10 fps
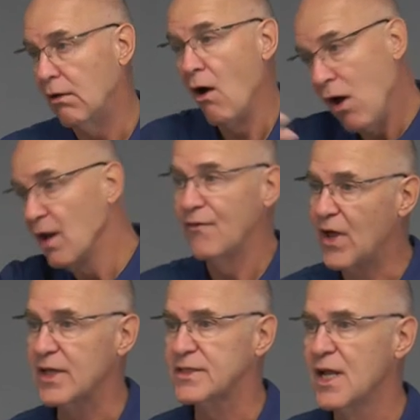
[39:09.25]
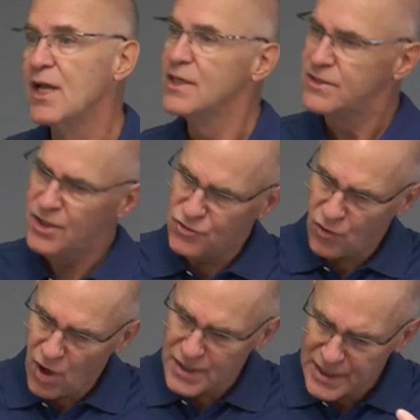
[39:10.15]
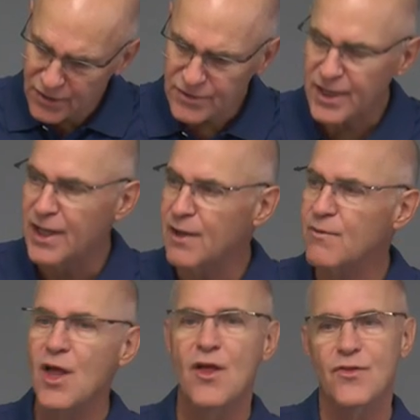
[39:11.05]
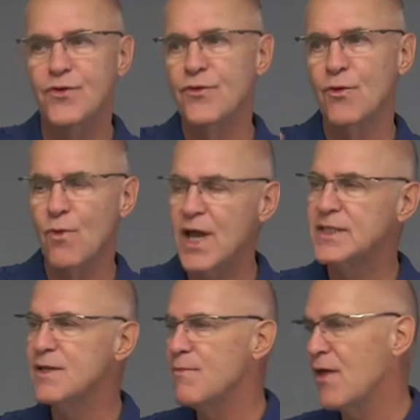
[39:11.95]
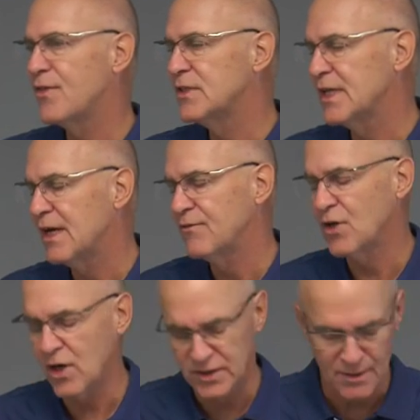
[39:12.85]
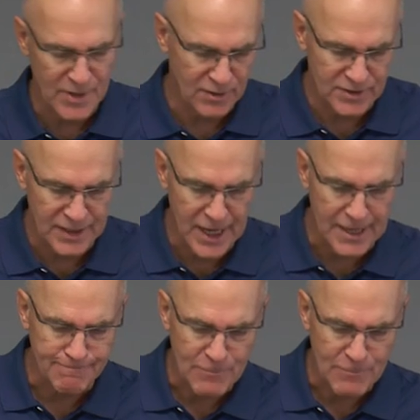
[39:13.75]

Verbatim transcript: all of us to draw near to Him through the ways and methods that I've talked about tonight.